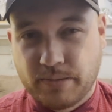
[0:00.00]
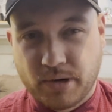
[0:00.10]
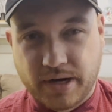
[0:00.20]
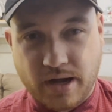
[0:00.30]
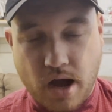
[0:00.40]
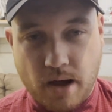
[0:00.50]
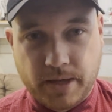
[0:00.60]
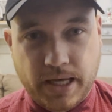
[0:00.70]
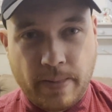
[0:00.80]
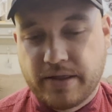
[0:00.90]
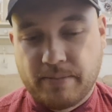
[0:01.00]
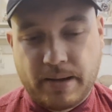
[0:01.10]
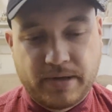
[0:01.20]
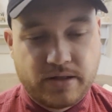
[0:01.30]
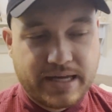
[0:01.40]
birding hobby, they might
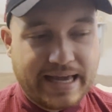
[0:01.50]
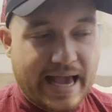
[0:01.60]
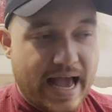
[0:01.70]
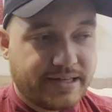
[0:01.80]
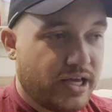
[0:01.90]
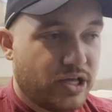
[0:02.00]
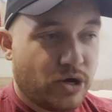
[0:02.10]
be looking at,